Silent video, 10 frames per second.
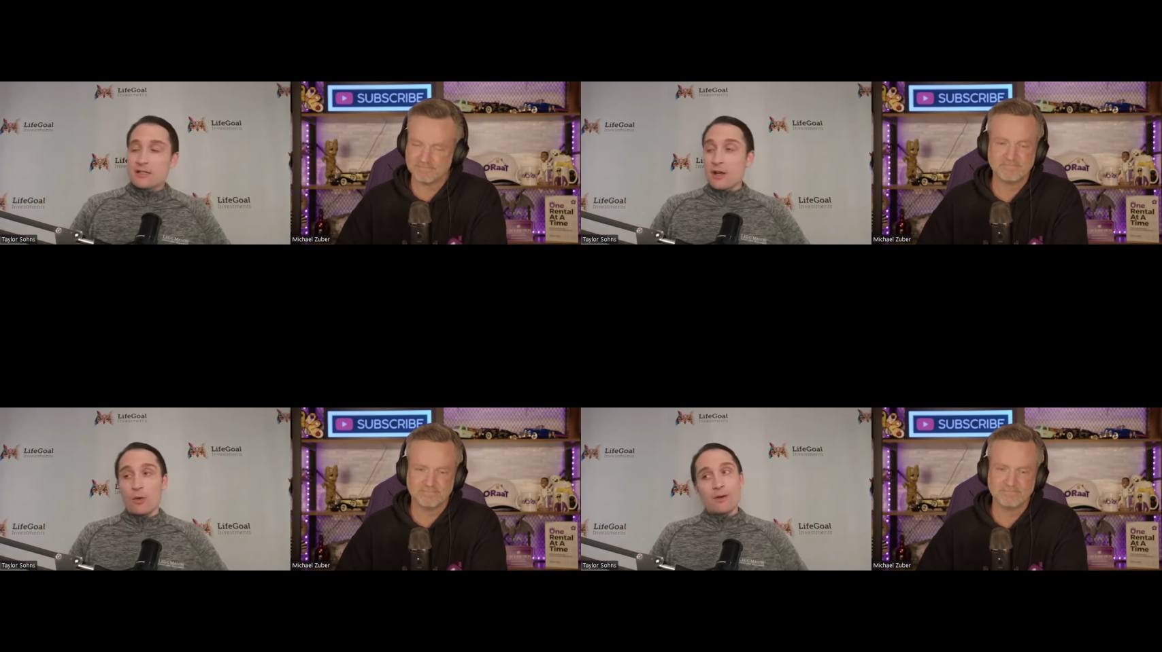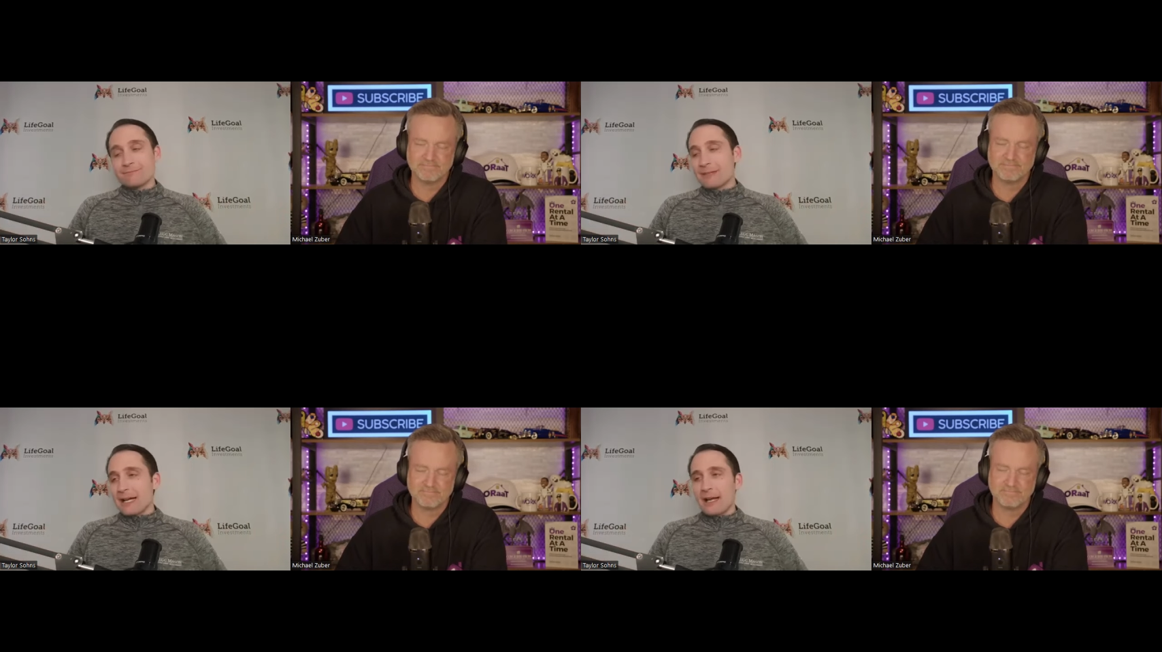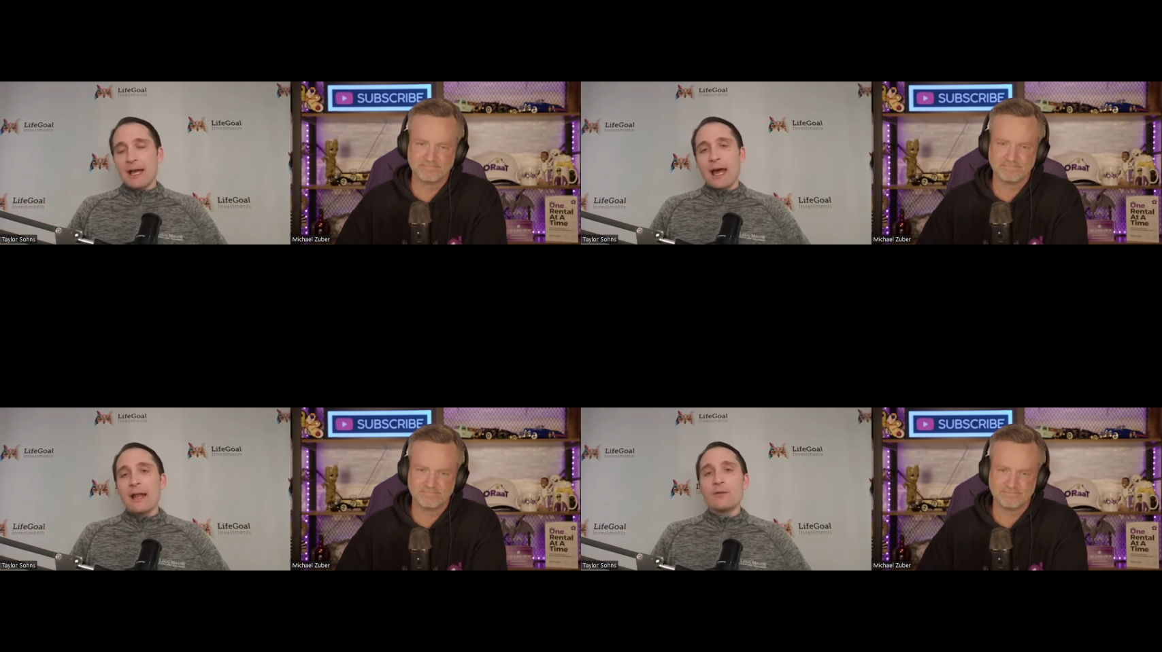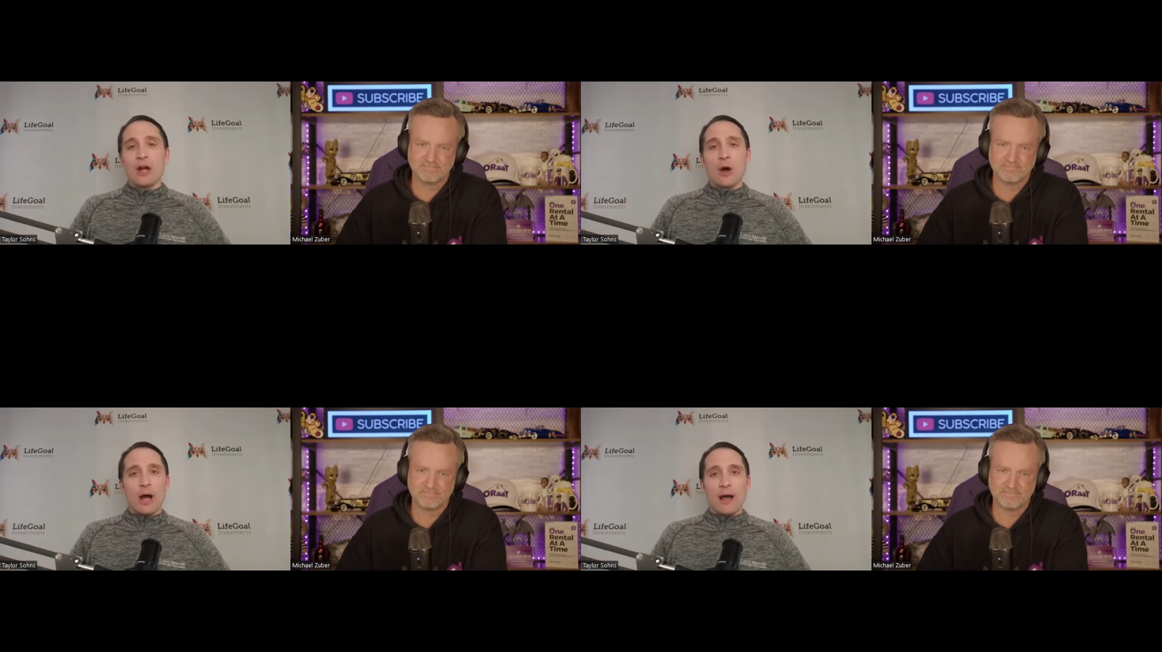Speaker 1: So I, I don't
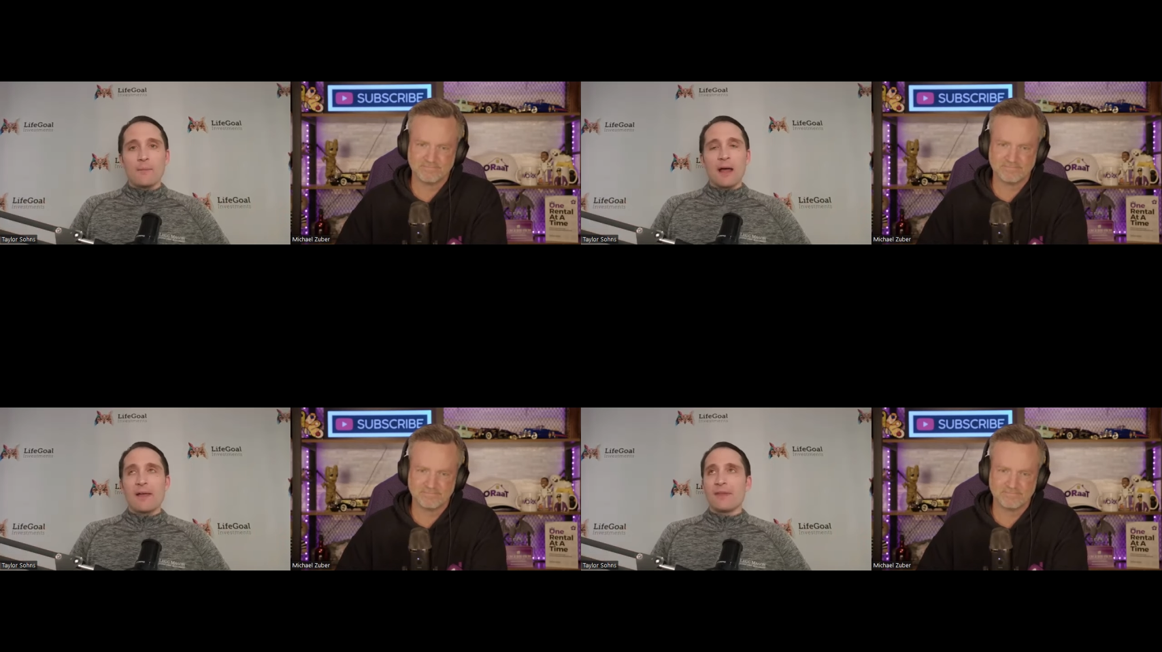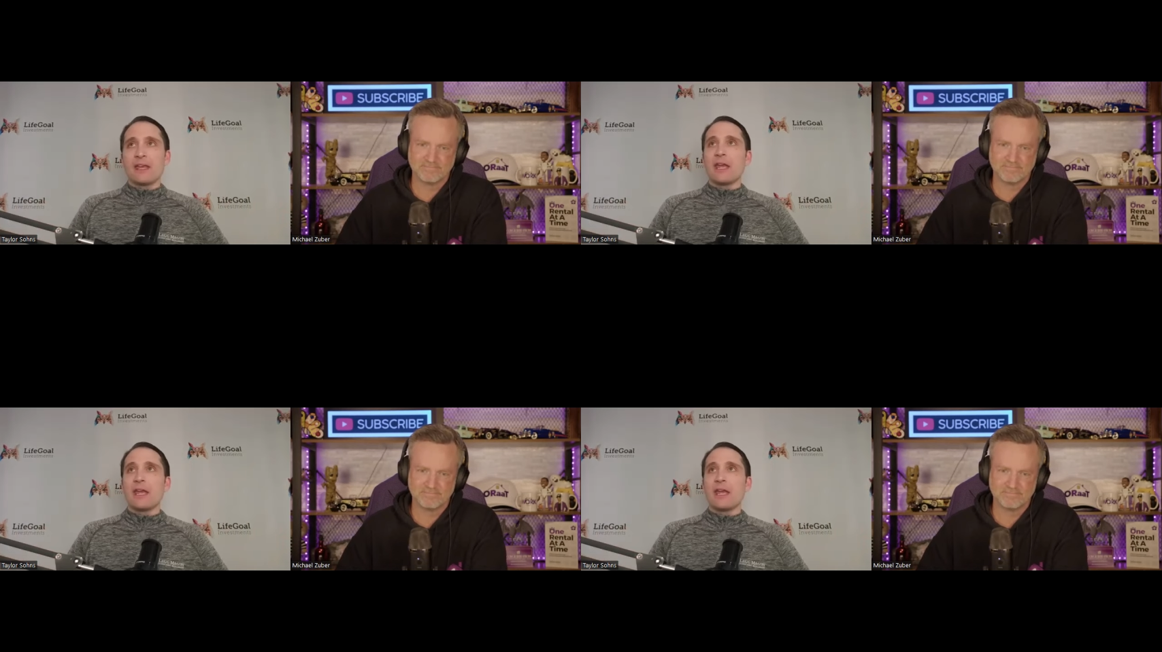know. I, am not in the